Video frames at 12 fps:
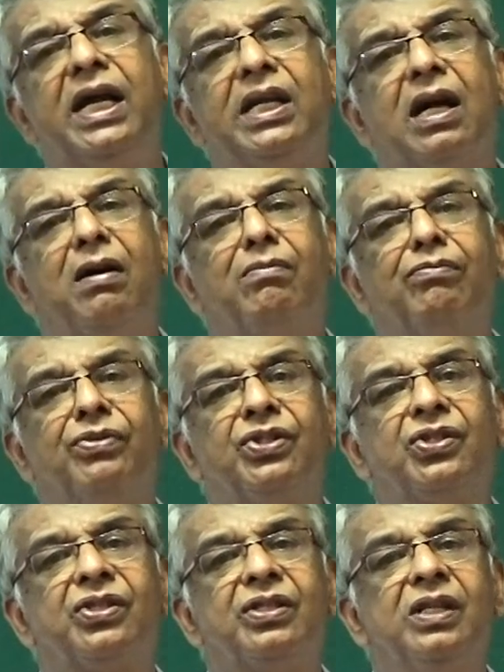
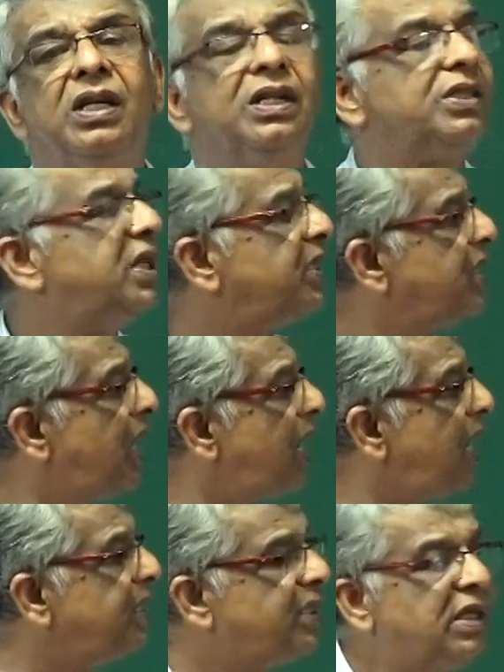items, such
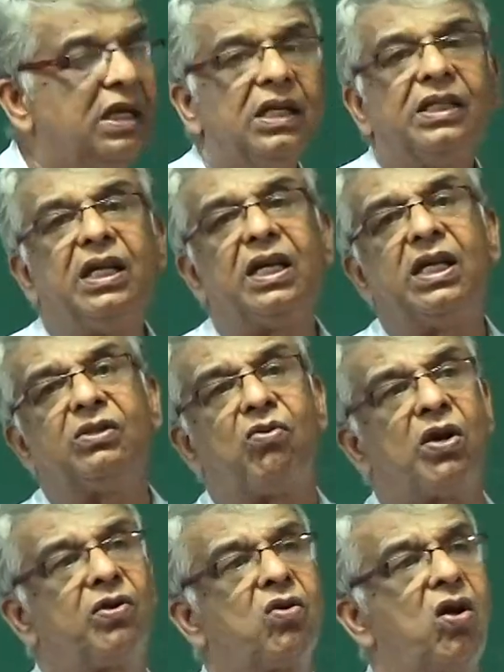as, that is
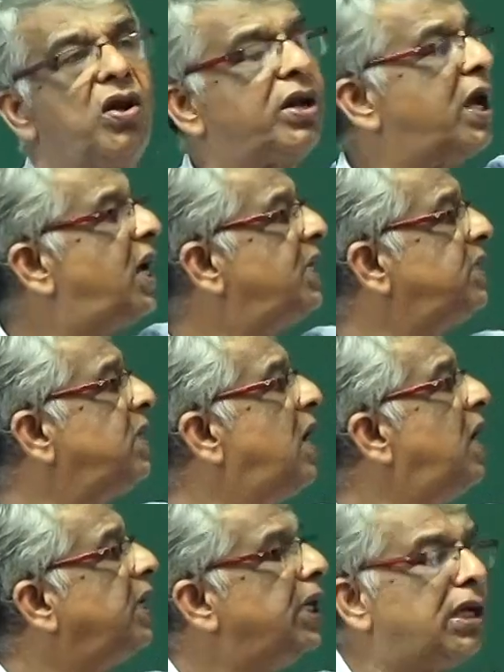what you call it as
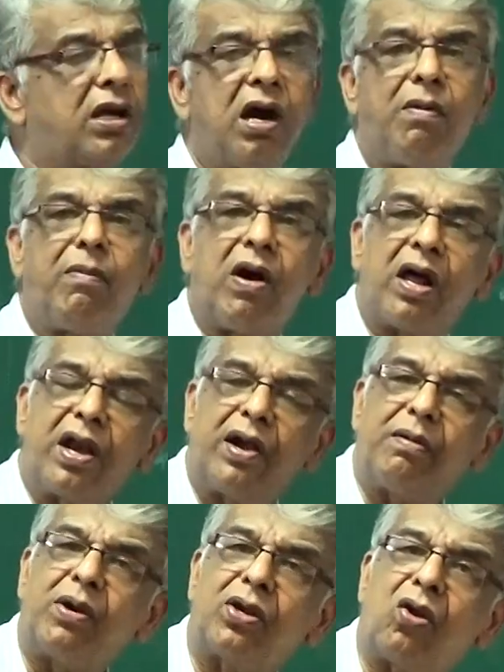income
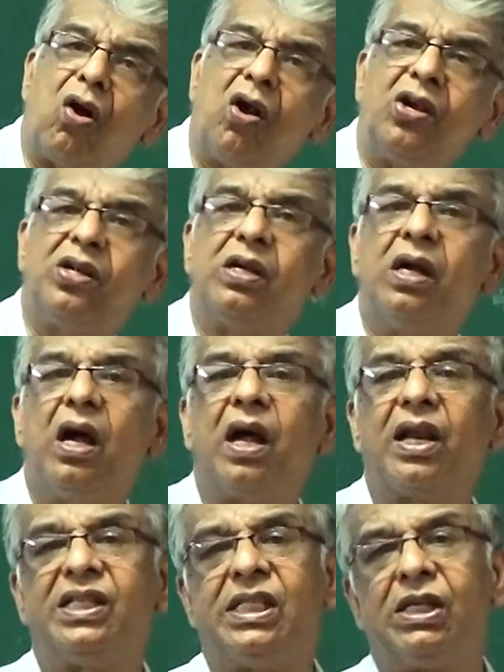earned but not
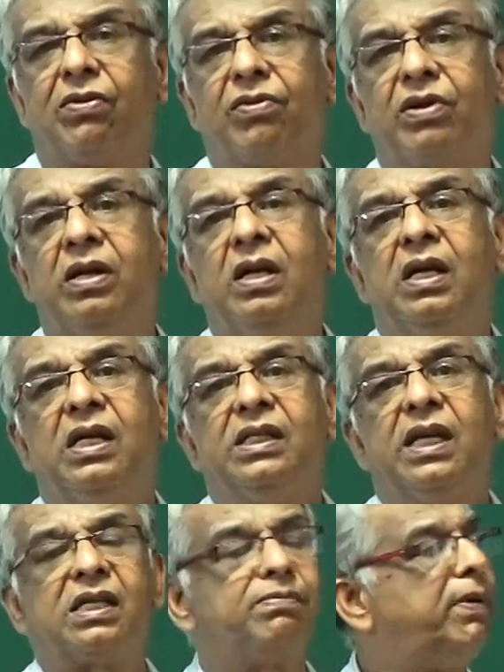received,
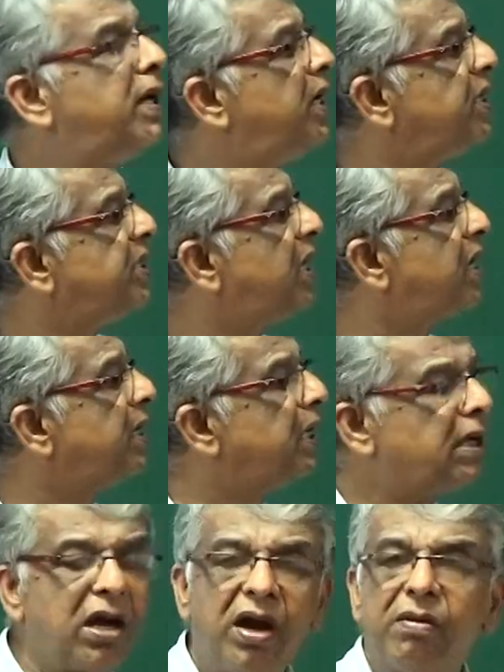expenditure
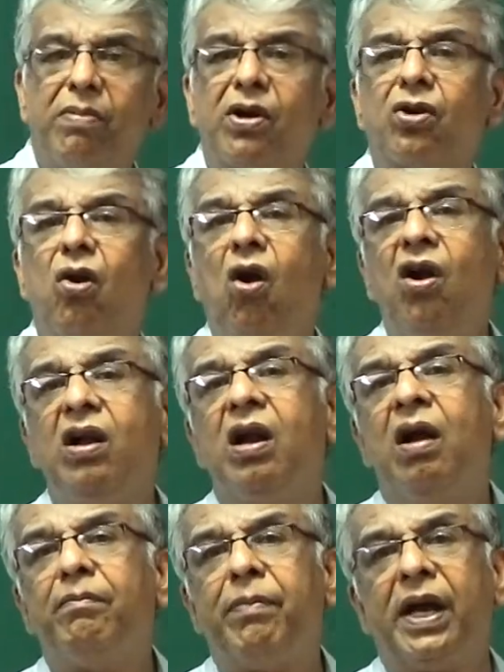incurred but
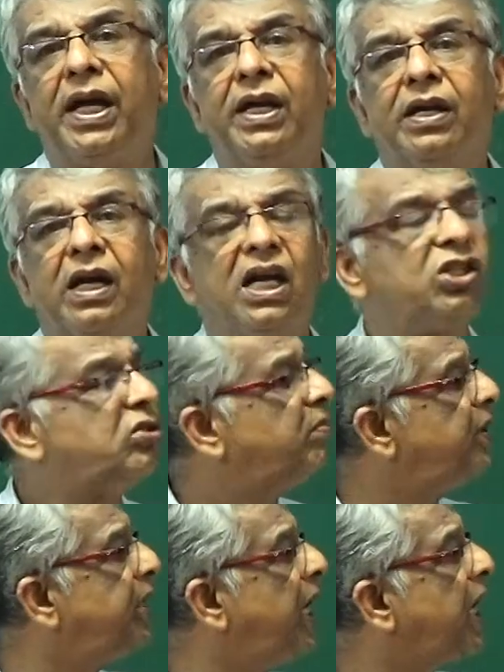not paid, has to
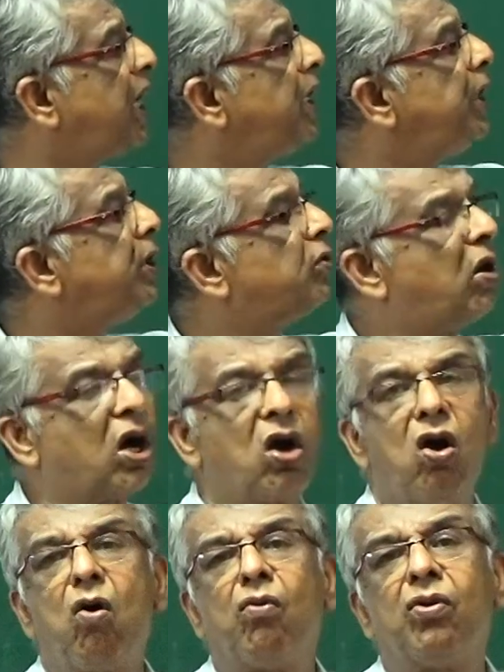be taken into
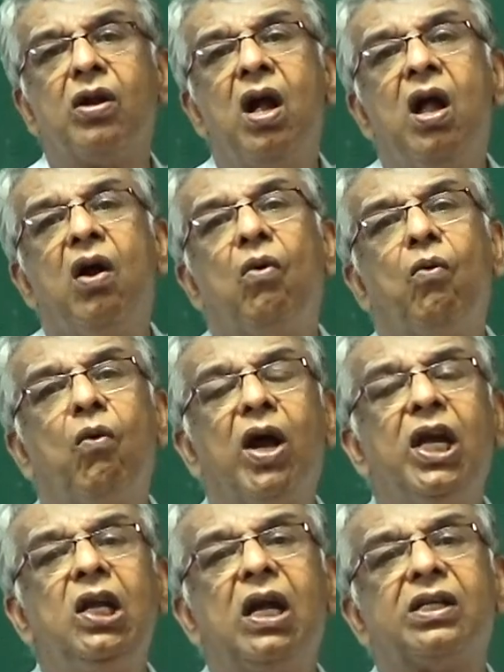account
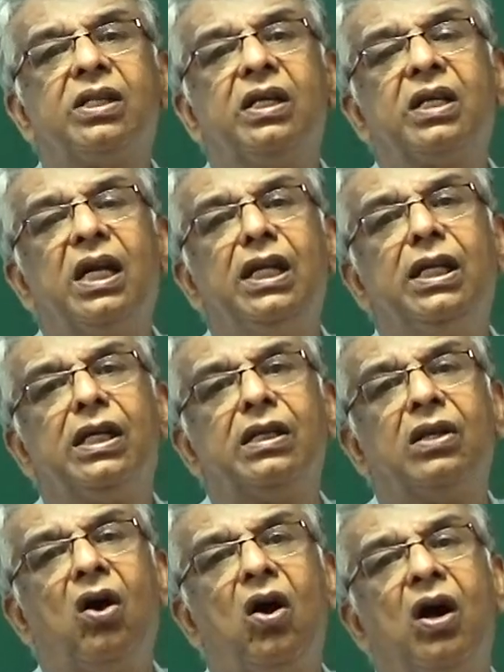while
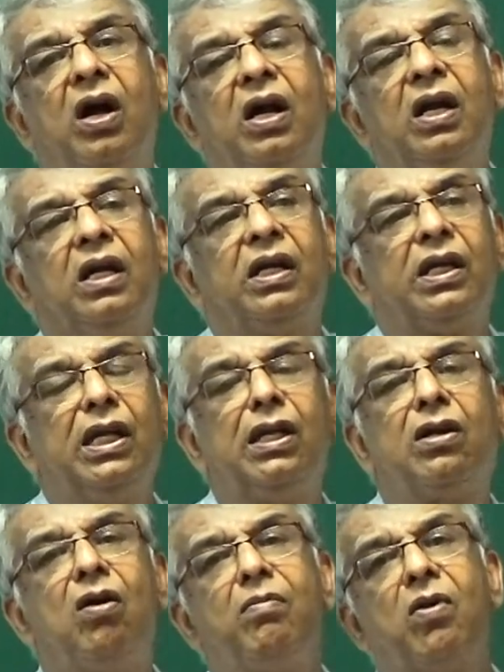ascertaining the
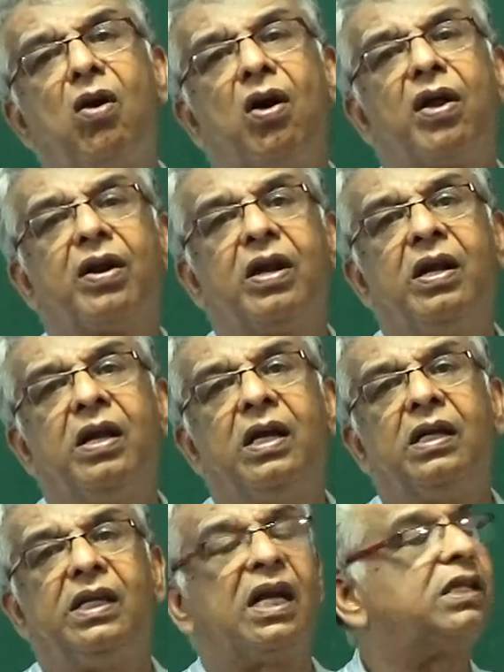income or
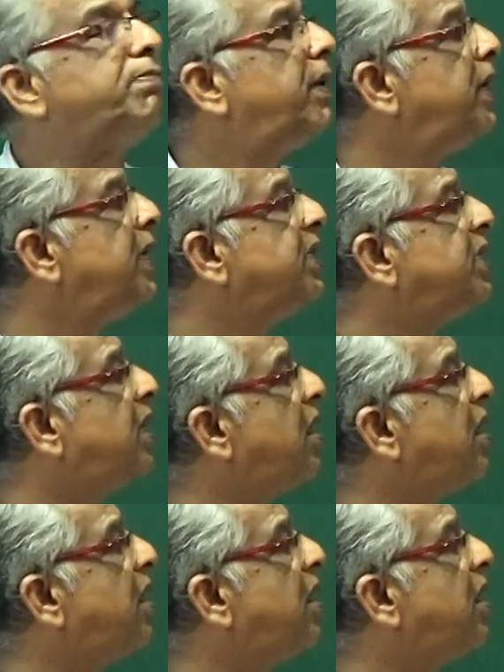expenditure